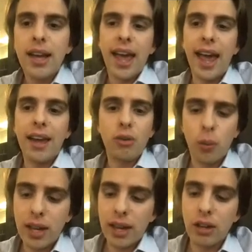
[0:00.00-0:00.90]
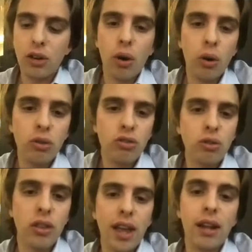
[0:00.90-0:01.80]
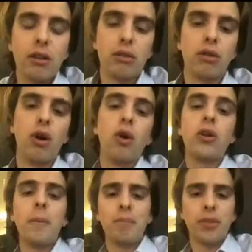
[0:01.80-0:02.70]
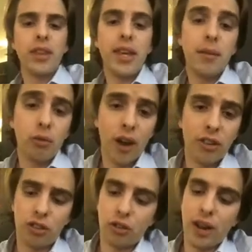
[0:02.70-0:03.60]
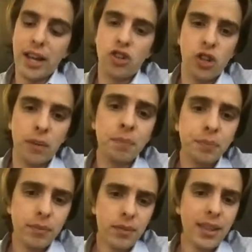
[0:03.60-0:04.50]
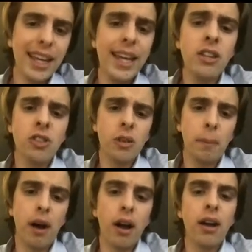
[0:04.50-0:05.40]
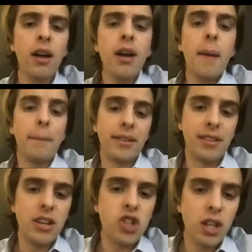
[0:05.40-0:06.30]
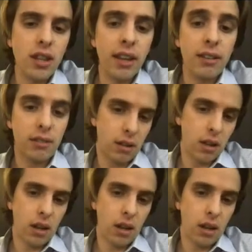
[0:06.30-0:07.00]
and we can go to then load the restoration into the puck, position this